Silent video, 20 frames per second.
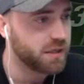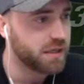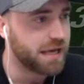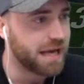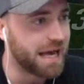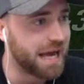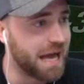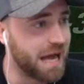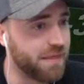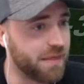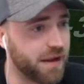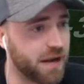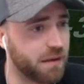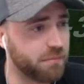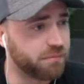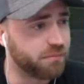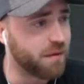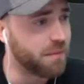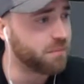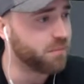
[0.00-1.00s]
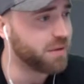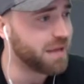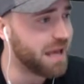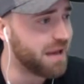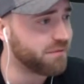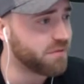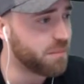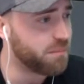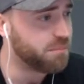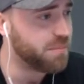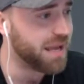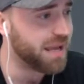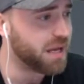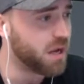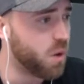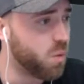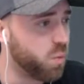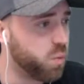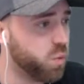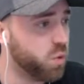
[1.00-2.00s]
And then up front we have the big
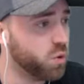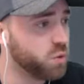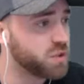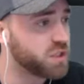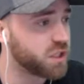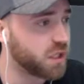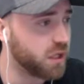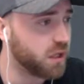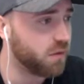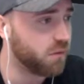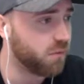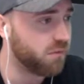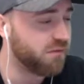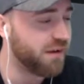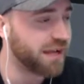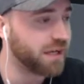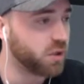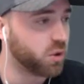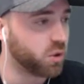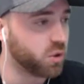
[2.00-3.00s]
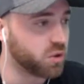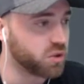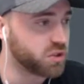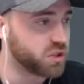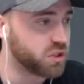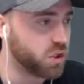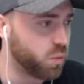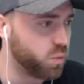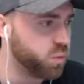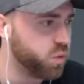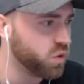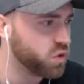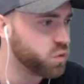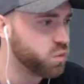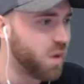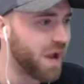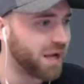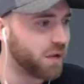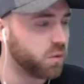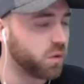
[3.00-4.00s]
Wout Weghorst,
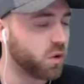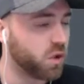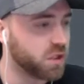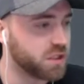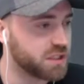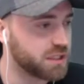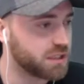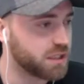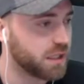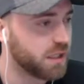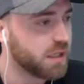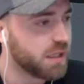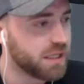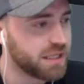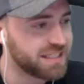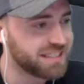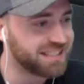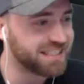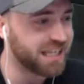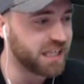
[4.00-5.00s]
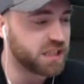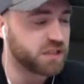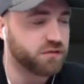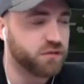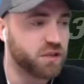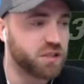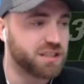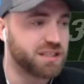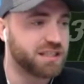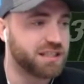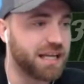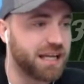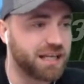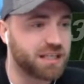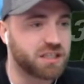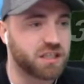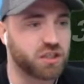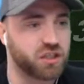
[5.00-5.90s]
6'6"